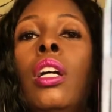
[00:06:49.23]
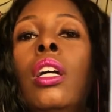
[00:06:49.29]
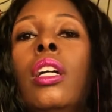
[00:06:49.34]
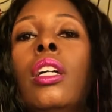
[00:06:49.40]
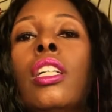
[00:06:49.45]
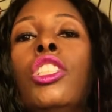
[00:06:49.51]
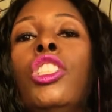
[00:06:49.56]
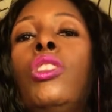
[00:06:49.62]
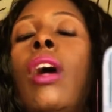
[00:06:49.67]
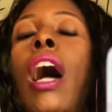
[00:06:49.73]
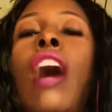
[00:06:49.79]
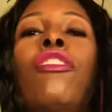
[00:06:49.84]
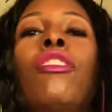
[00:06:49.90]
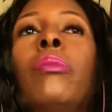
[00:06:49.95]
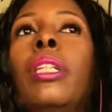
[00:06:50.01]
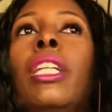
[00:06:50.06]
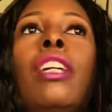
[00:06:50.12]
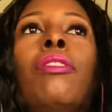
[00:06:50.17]
Because you haven't
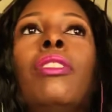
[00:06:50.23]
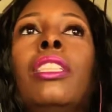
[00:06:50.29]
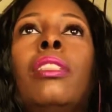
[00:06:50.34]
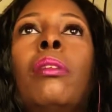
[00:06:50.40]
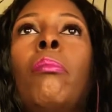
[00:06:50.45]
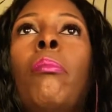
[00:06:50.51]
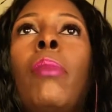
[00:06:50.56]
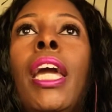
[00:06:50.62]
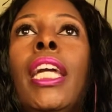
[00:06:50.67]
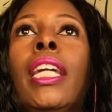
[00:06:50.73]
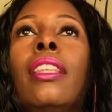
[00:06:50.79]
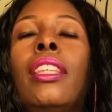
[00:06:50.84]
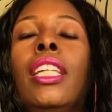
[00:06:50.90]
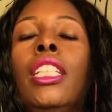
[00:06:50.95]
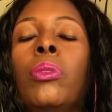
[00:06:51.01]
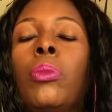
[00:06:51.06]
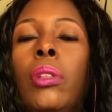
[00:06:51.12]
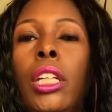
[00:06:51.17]
been able to make
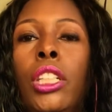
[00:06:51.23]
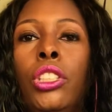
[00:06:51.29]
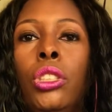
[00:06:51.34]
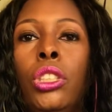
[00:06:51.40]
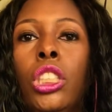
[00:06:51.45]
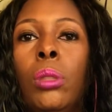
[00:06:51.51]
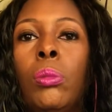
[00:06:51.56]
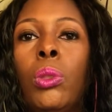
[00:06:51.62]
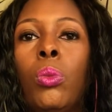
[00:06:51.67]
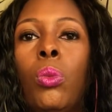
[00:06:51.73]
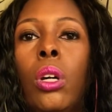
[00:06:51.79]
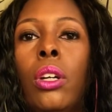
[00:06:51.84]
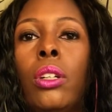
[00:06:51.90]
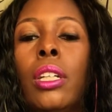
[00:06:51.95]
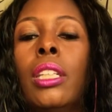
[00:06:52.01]
these relationships work.